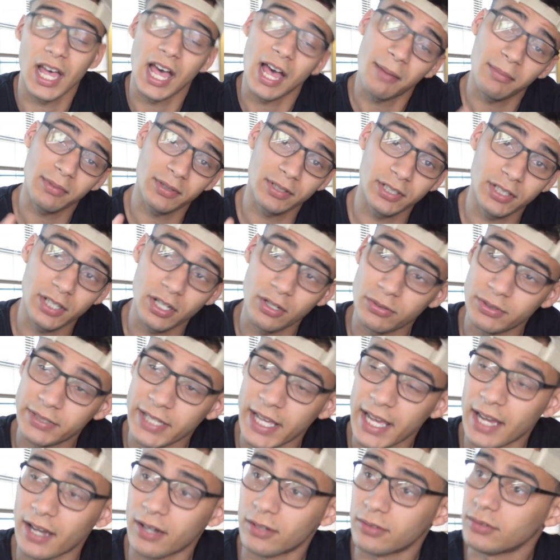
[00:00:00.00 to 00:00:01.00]
I'm gonna go
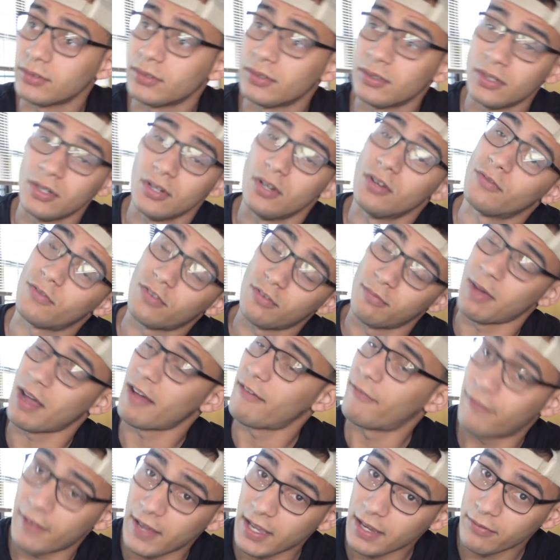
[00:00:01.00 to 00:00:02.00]
down from my
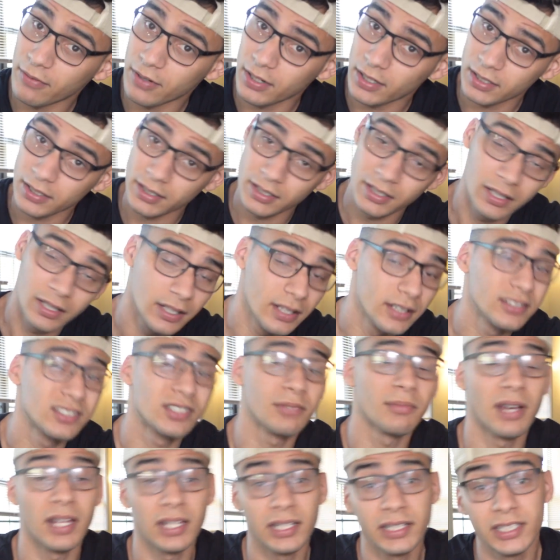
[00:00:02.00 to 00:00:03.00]
favorite
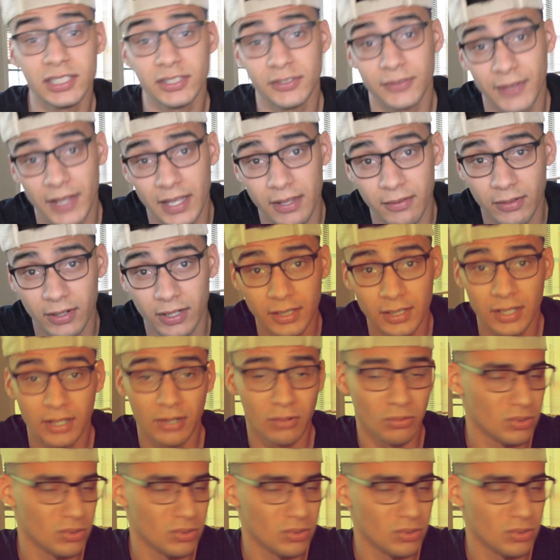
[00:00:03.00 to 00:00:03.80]
to my least favorite.